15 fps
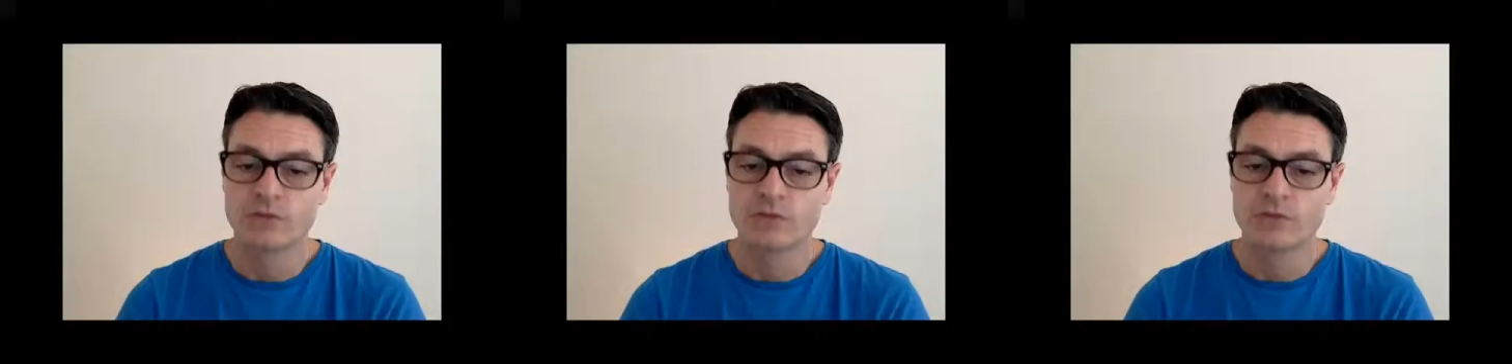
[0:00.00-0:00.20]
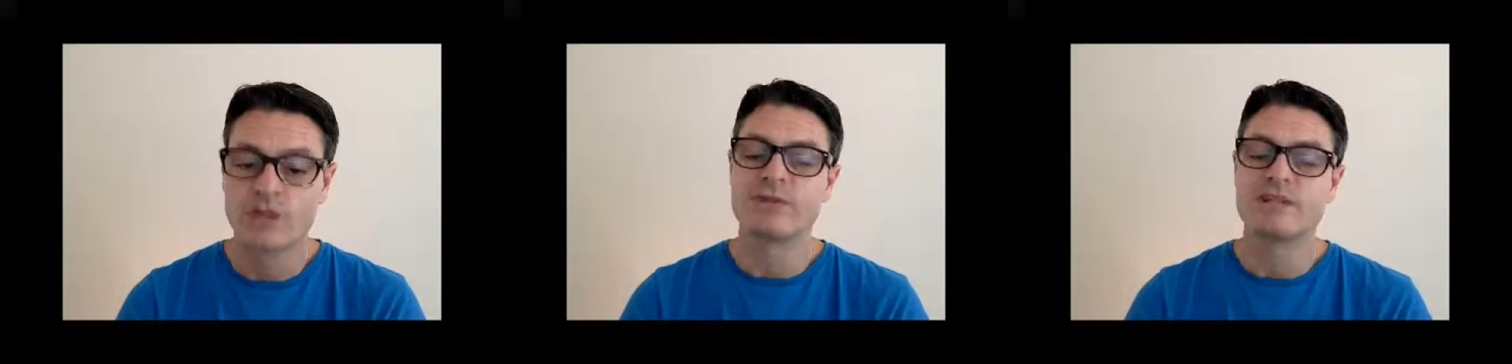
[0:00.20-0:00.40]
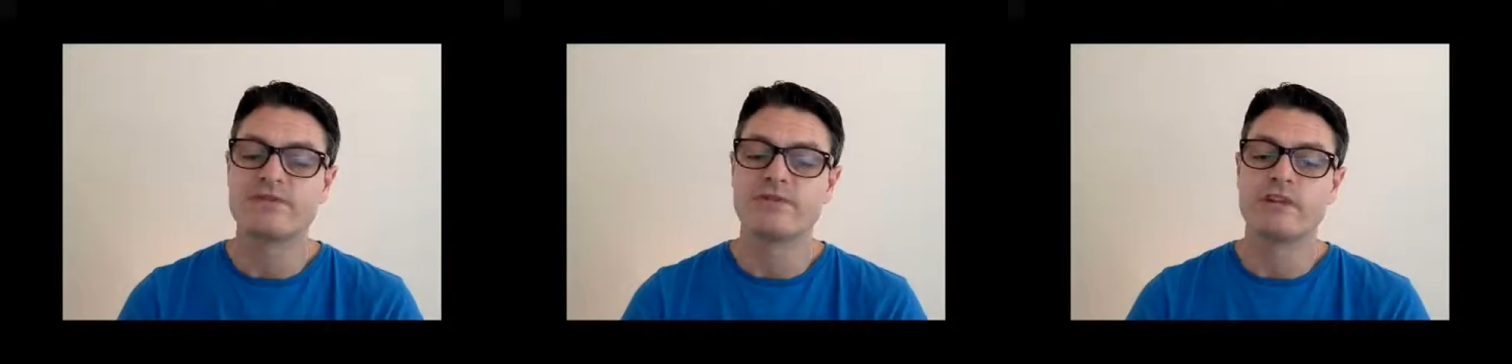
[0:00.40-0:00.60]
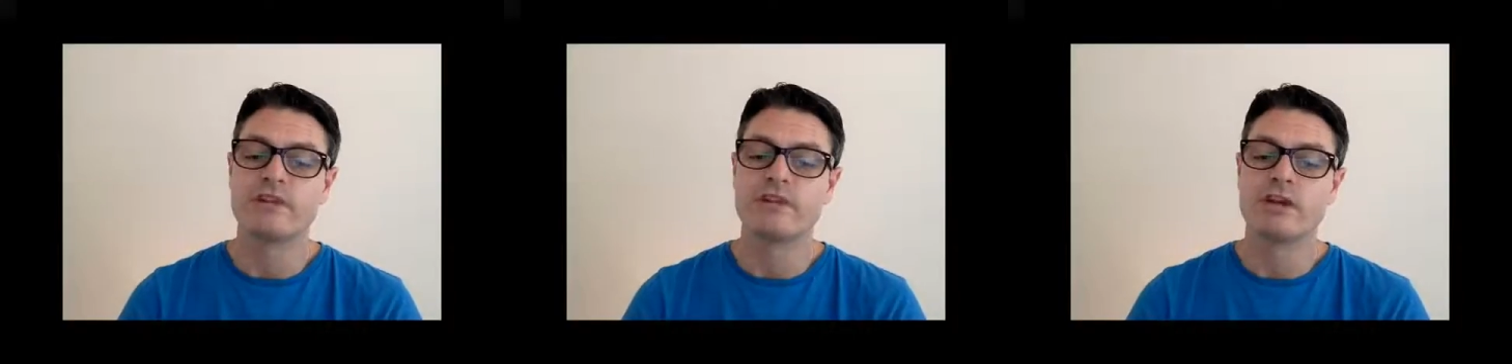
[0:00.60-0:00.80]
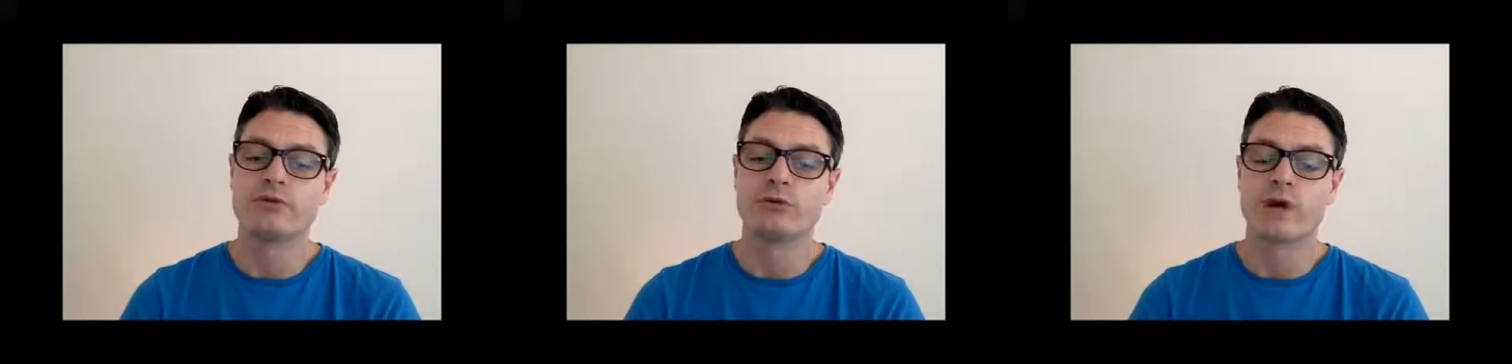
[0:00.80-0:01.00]
So in this
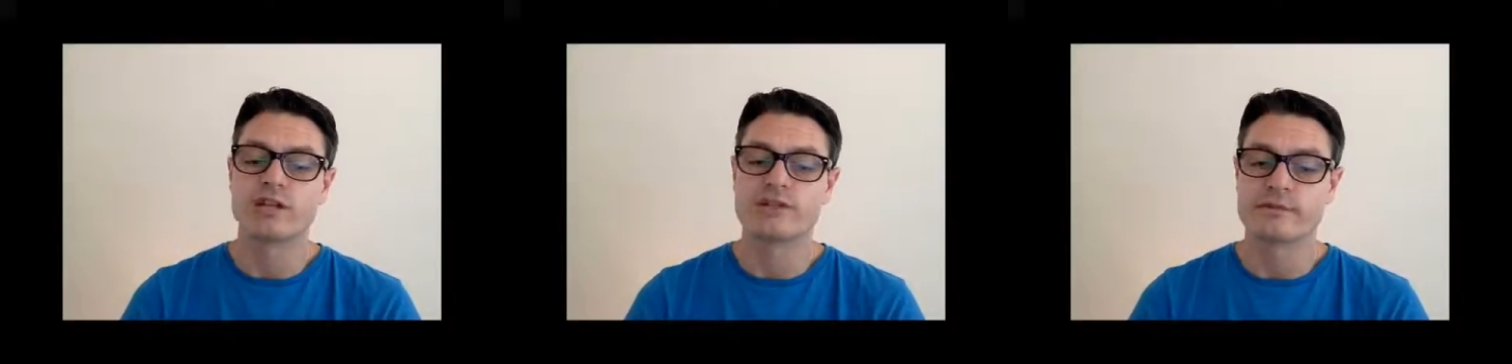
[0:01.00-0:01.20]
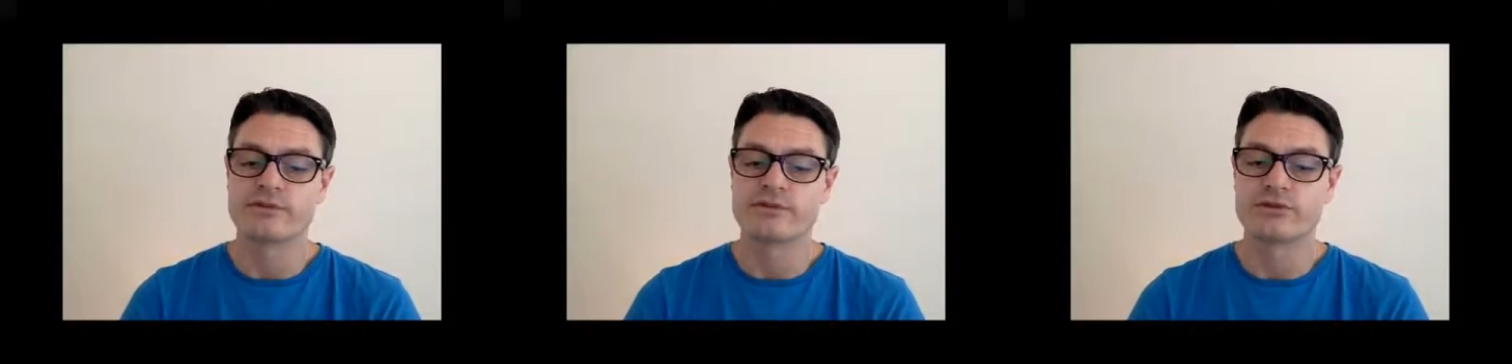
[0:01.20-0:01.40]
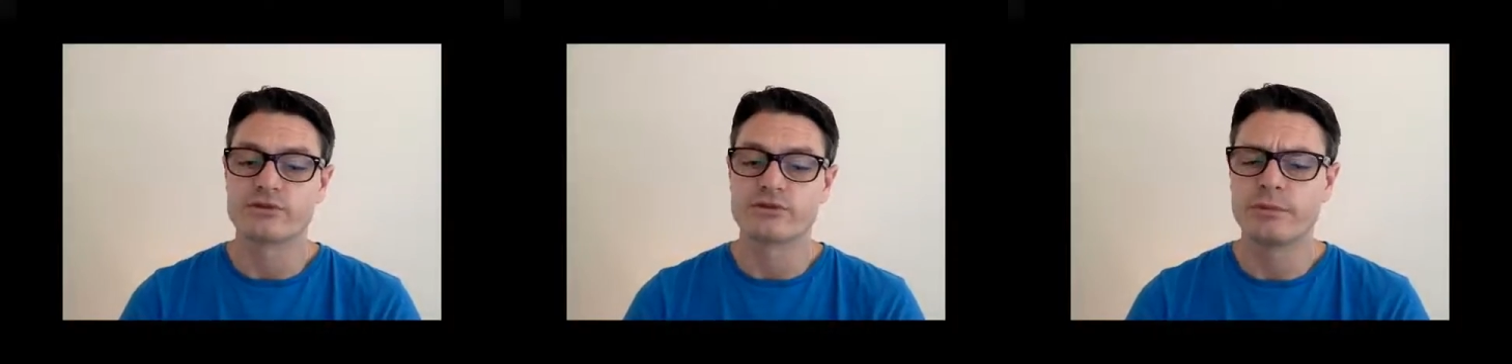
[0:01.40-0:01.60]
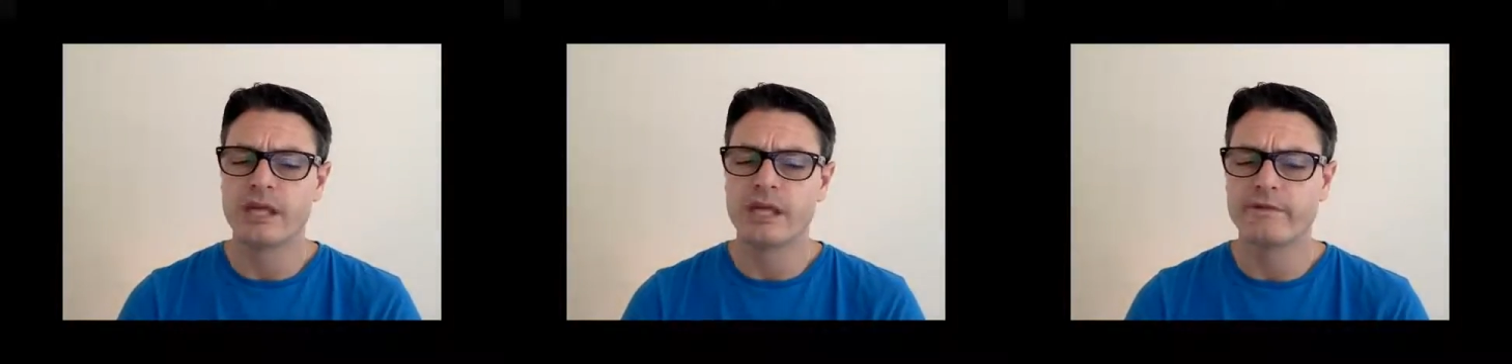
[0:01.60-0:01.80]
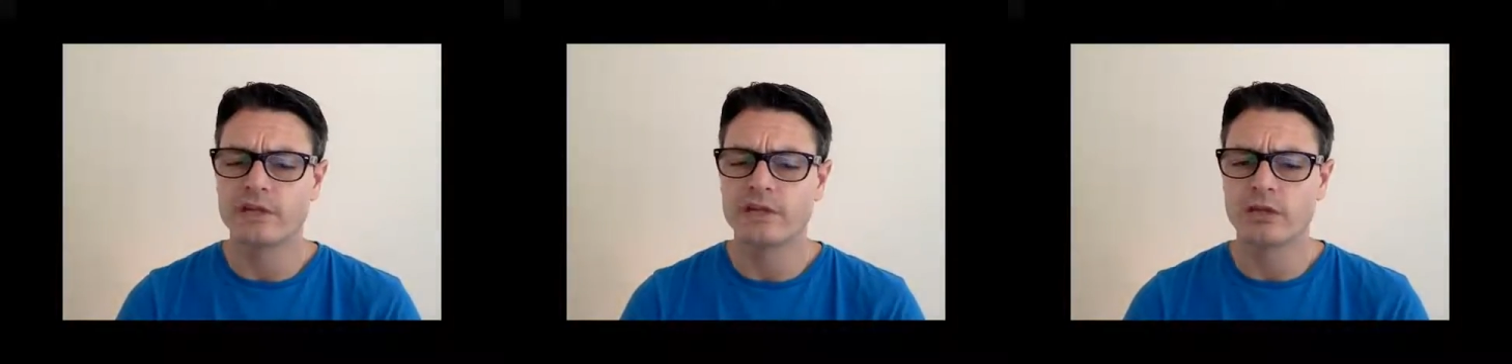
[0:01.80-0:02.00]
video for Hatshepsut, we'll
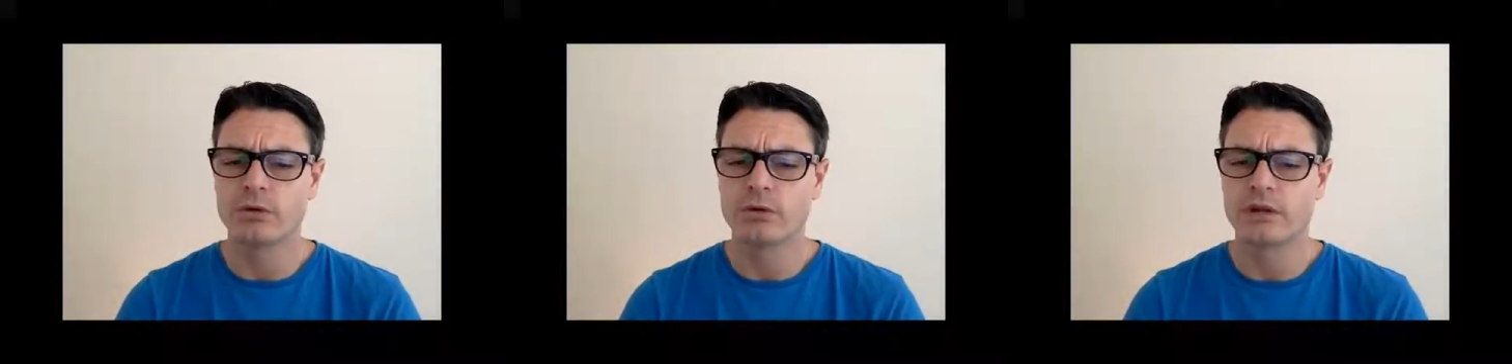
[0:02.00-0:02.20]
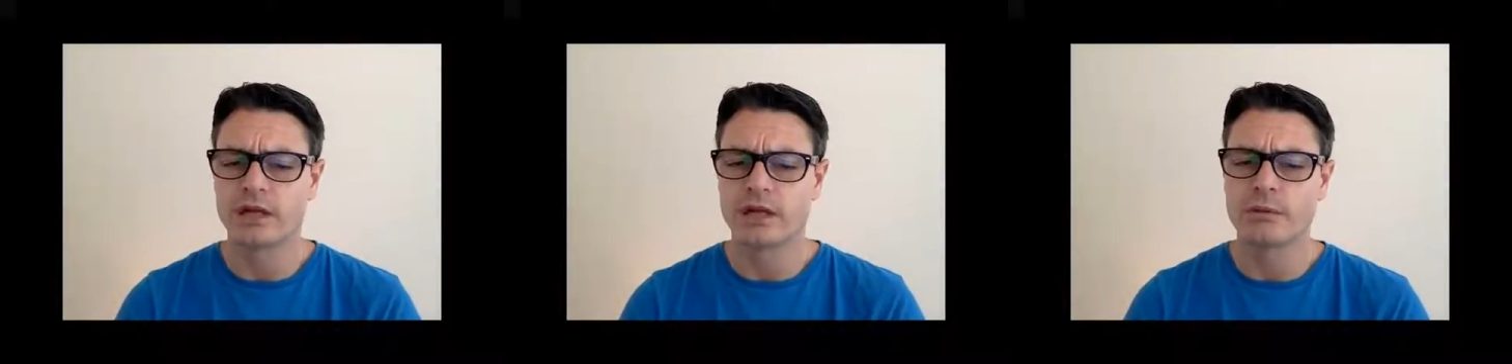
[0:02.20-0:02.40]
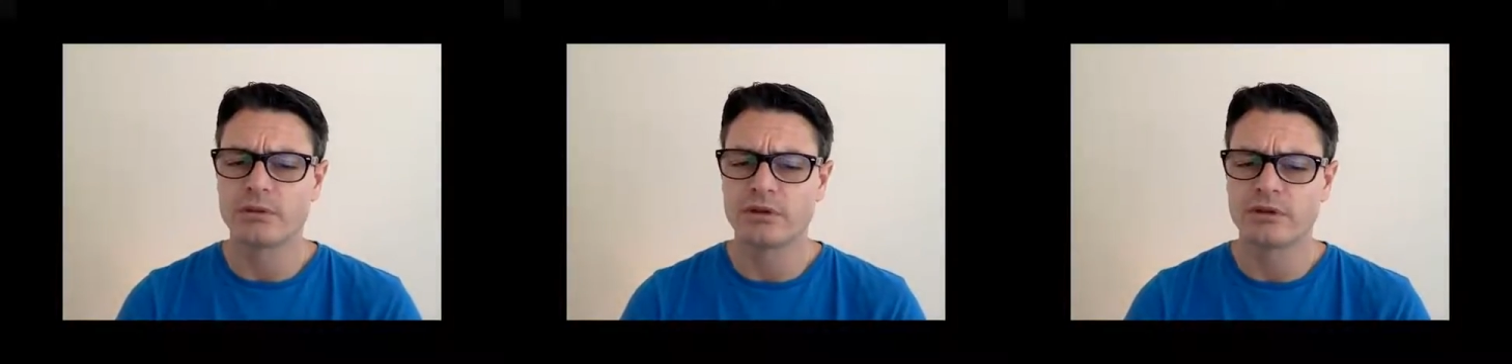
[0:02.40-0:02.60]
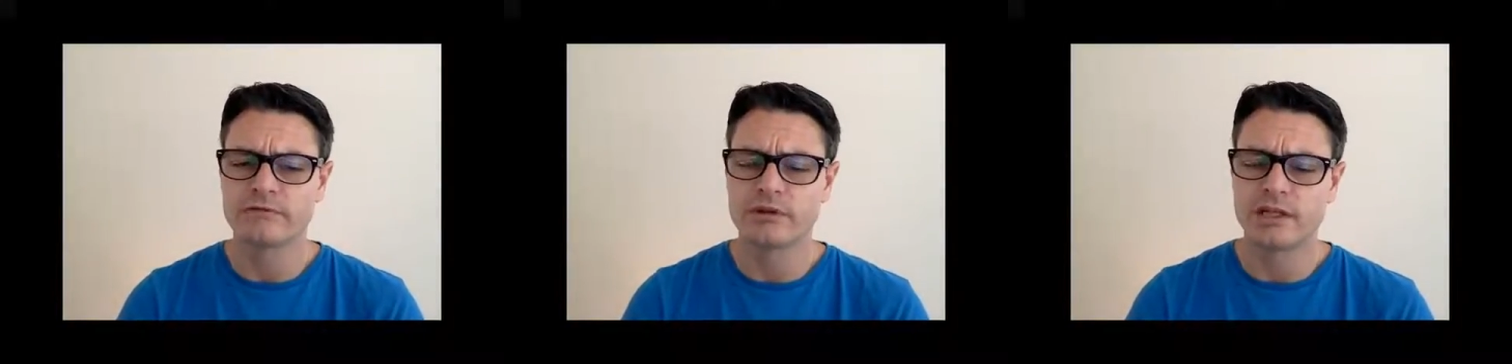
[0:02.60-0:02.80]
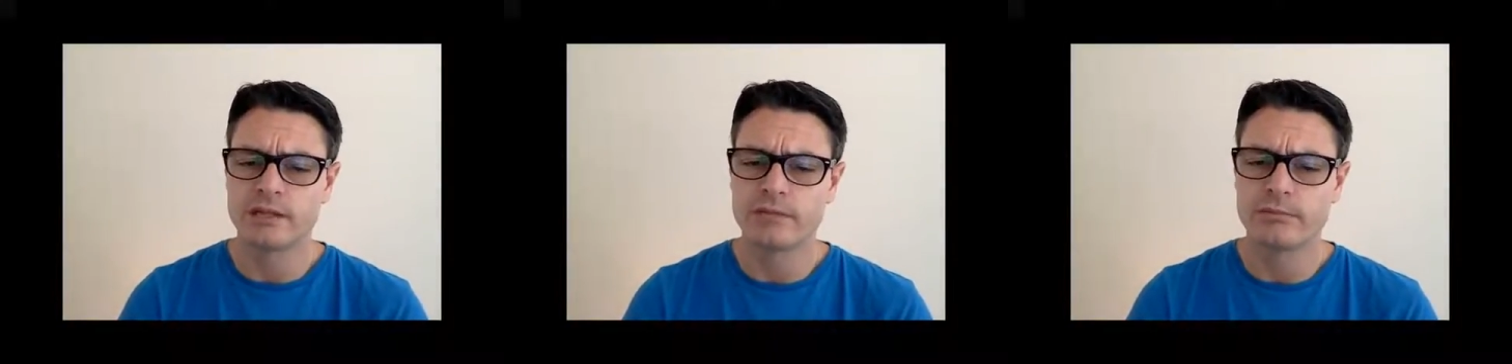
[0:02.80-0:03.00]
be having a look at a couple
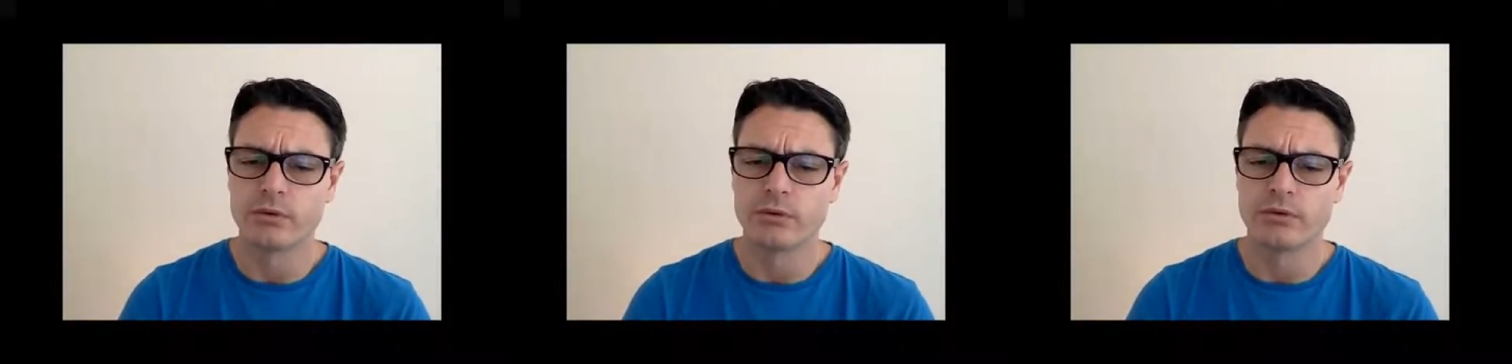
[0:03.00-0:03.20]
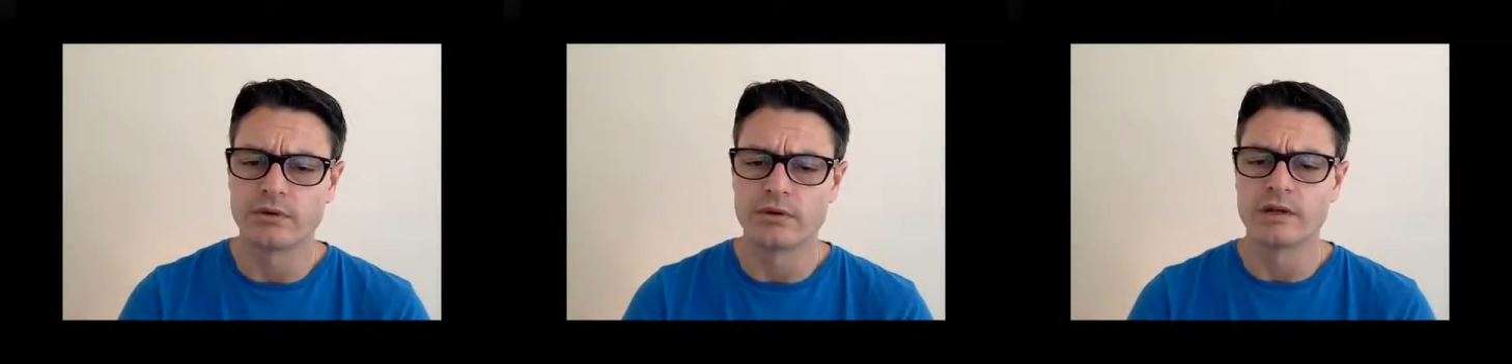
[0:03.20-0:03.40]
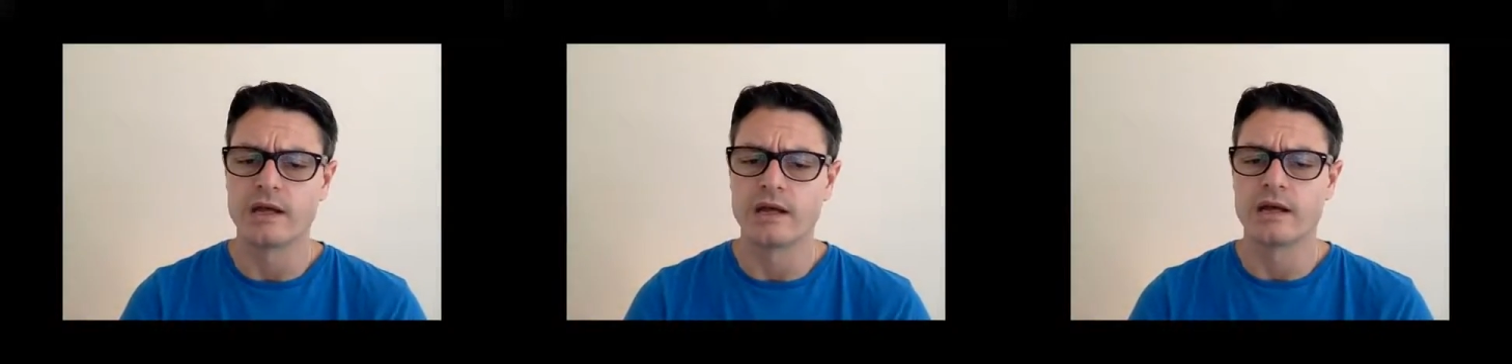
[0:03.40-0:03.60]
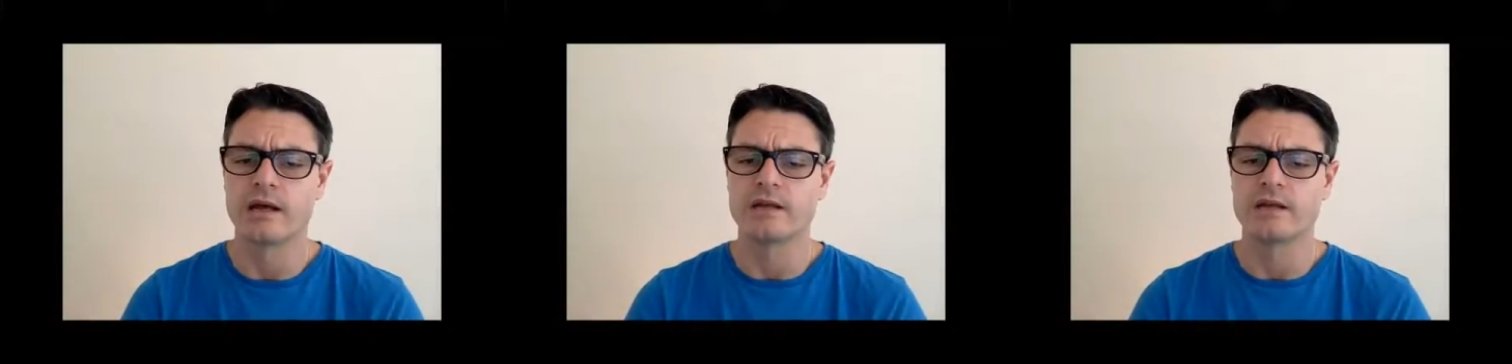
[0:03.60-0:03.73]
of really important